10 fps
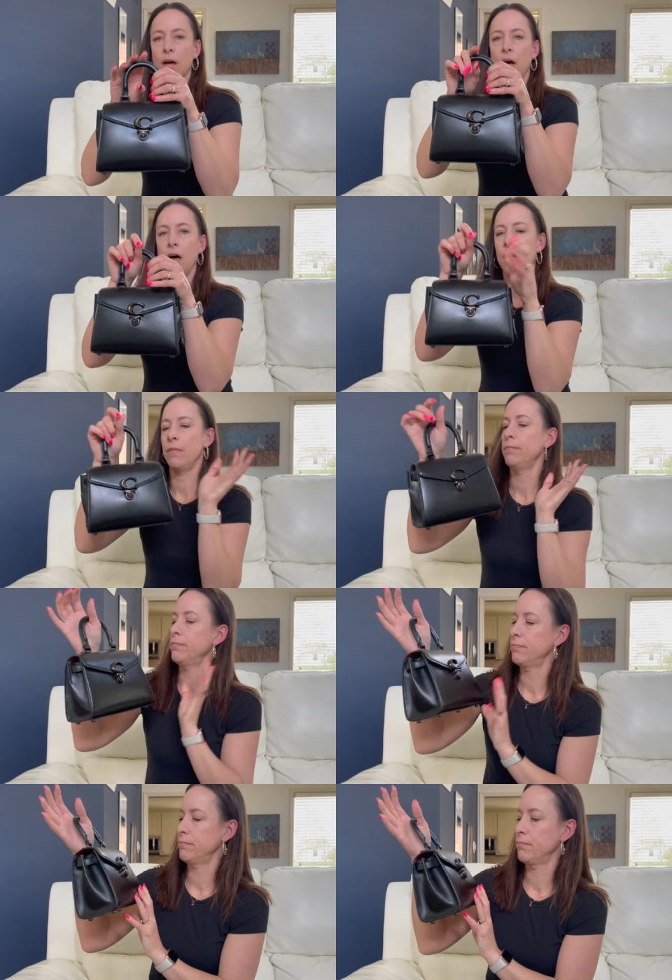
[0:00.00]
Um,
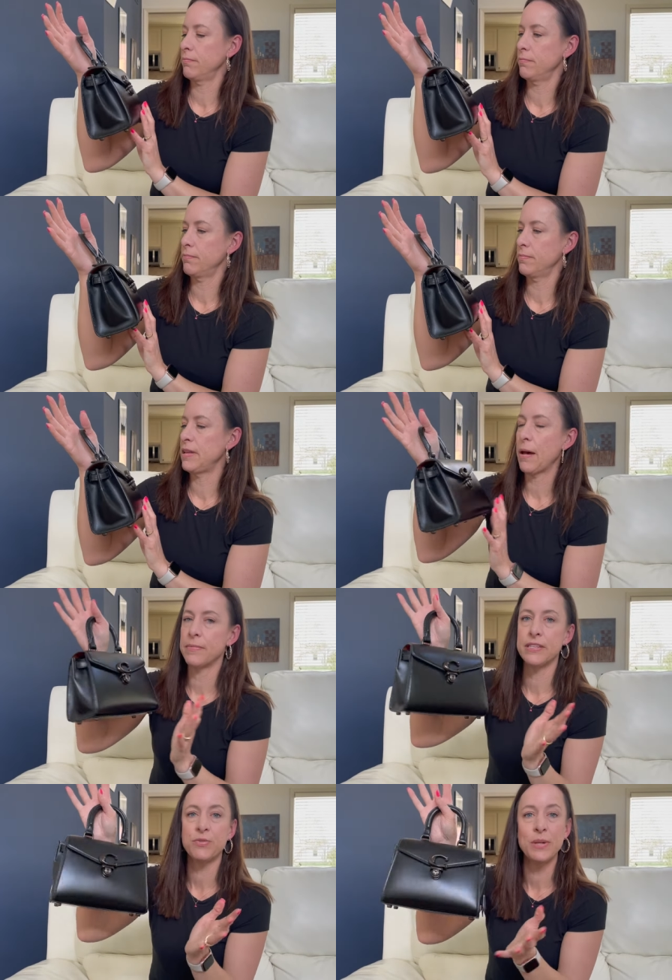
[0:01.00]
yeah,
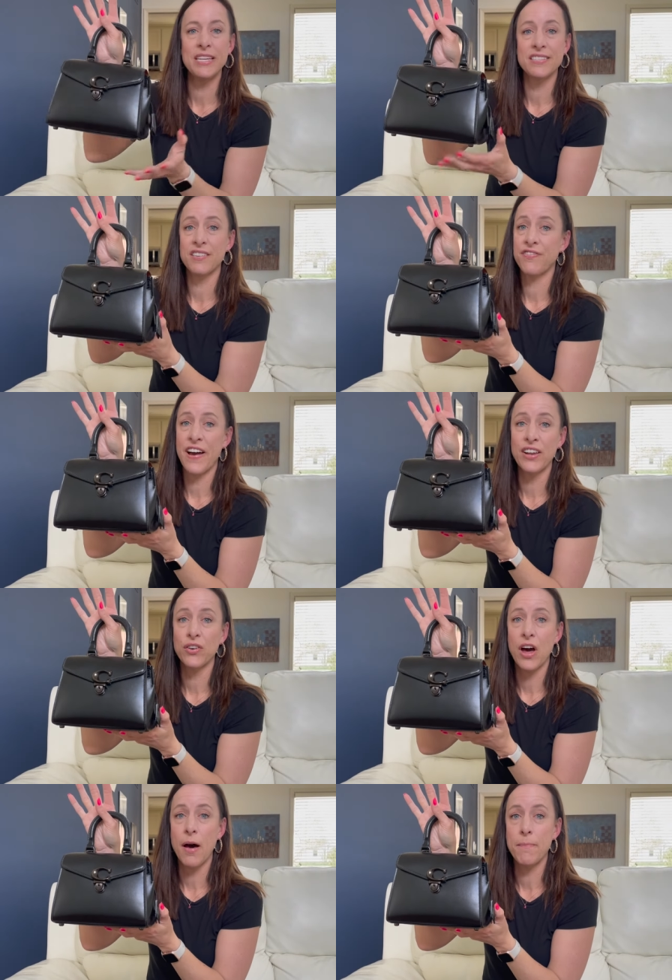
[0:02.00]
this one is the final
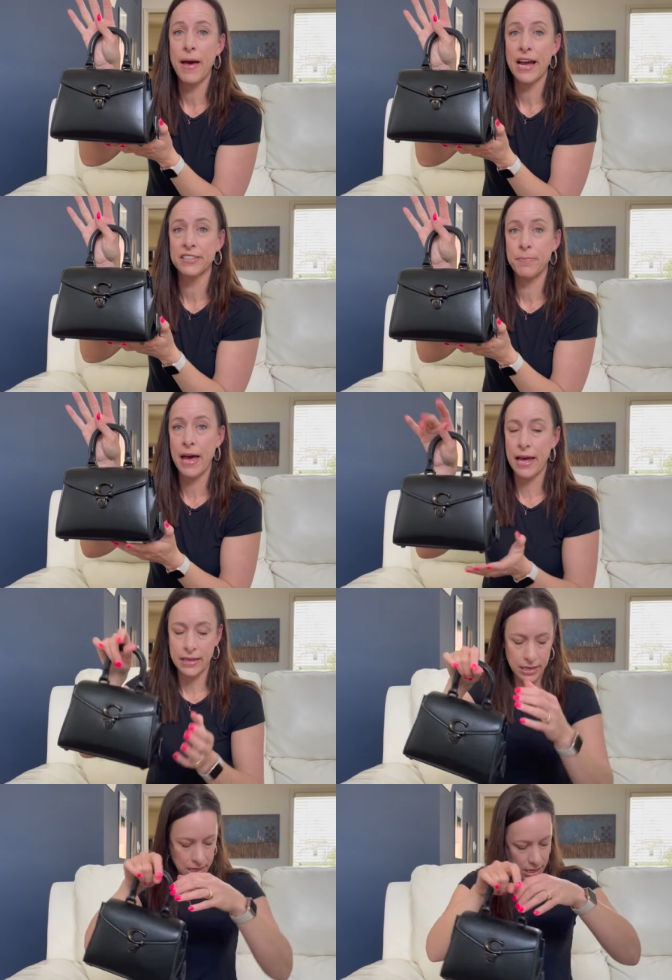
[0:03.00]
compact bag.
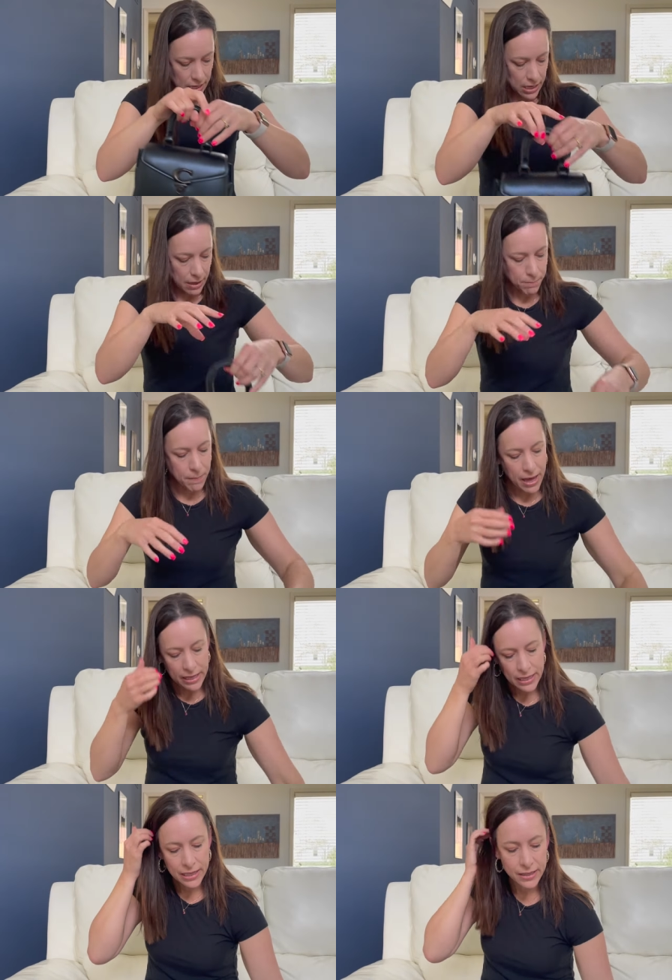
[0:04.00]

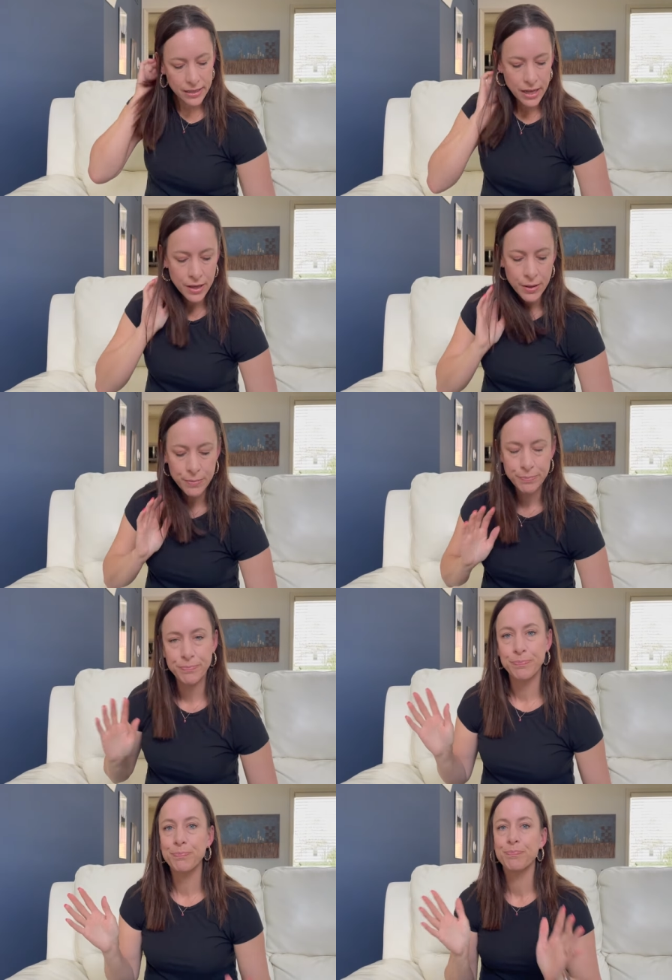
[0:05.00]
My, um,
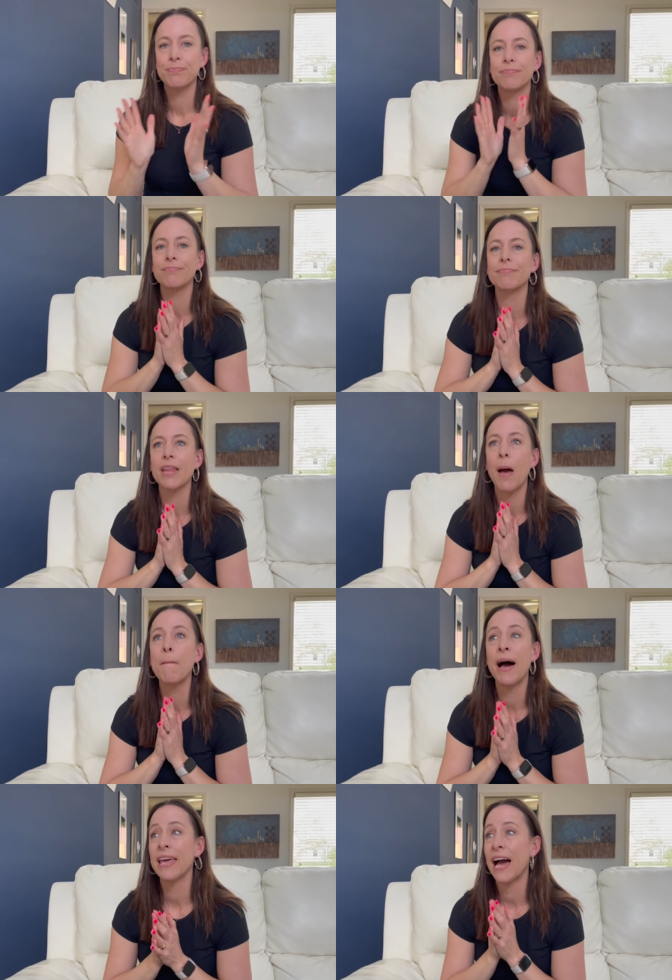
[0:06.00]

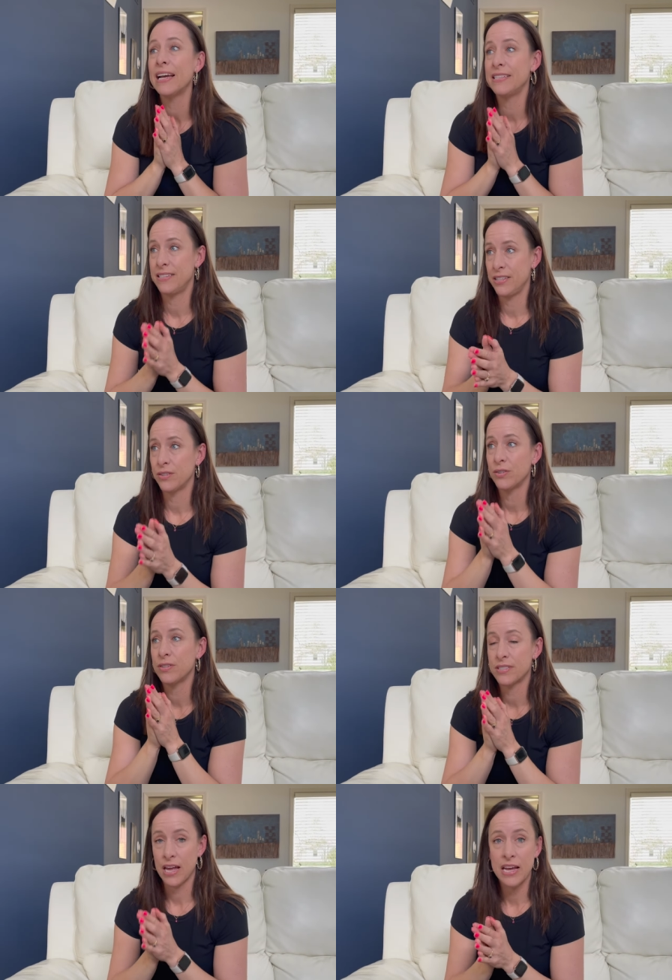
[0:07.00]
my ideal
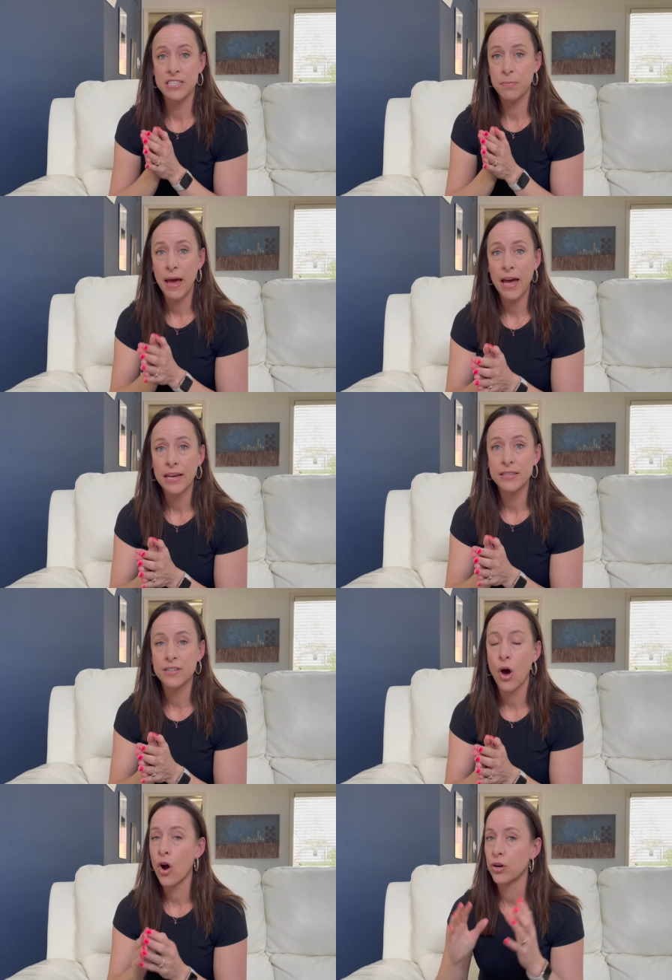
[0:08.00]
size bags
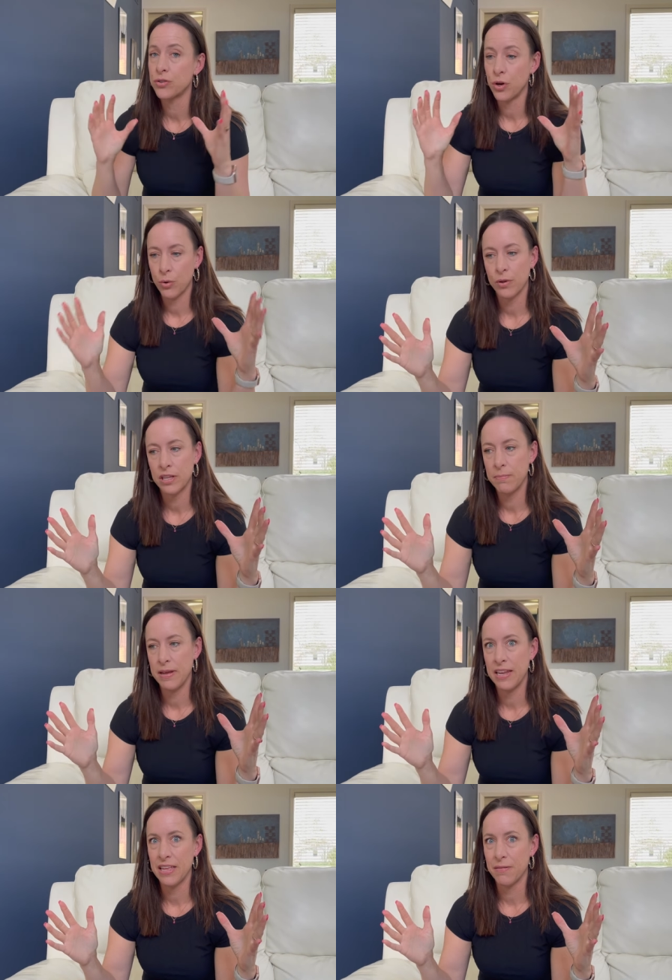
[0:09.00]
are totally
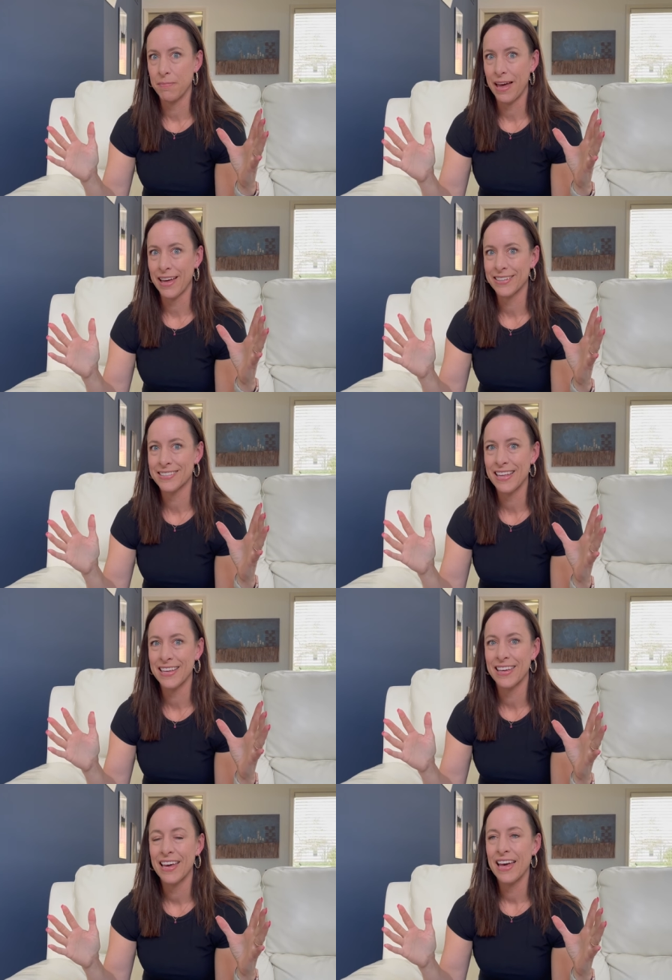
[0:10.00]
medium bags. Like,